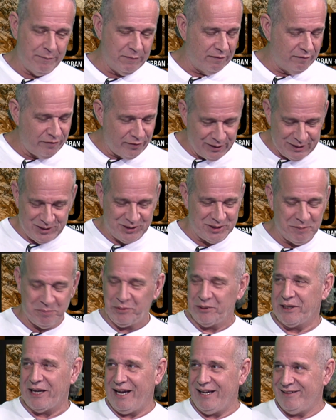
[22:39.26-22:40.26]
a very
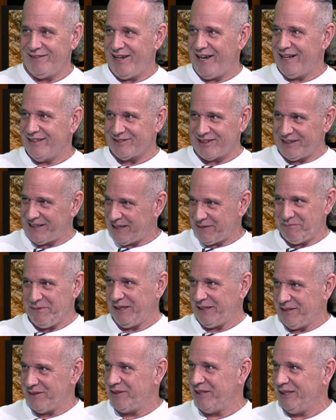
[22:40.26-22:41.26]
simple guy, Taz. I like
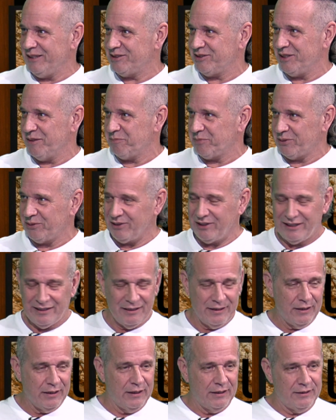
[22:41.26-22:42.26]
making things simple.
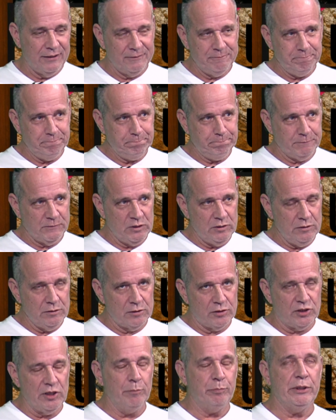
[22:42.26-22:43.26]

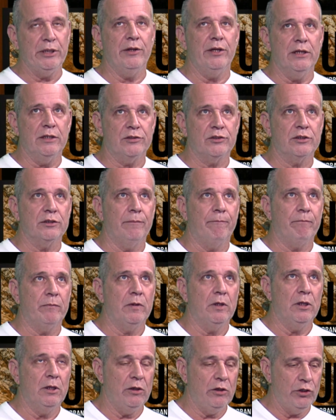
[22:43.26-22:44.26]
Simply this:
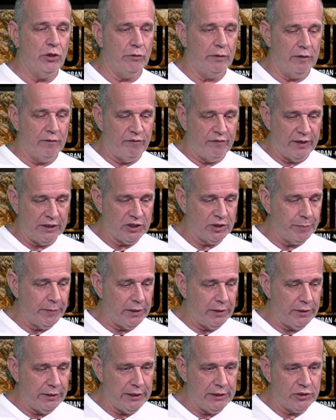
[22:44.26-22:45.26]
your
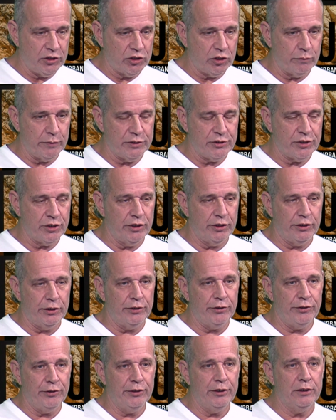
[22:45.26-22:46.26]
investment needs to
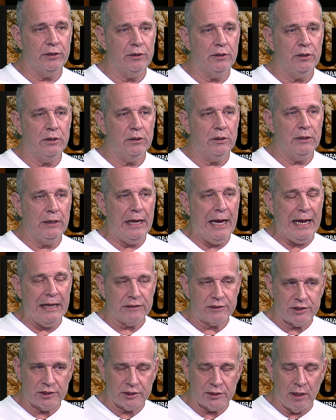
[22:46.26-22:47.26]
return
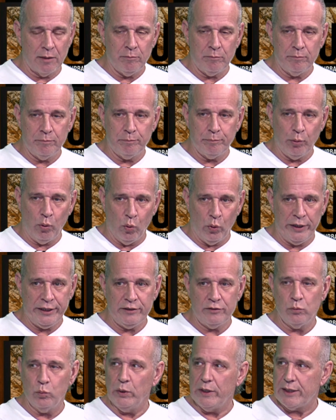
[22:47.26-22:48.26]
at some
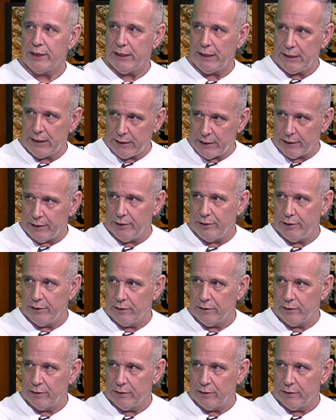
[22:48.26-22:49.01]
point within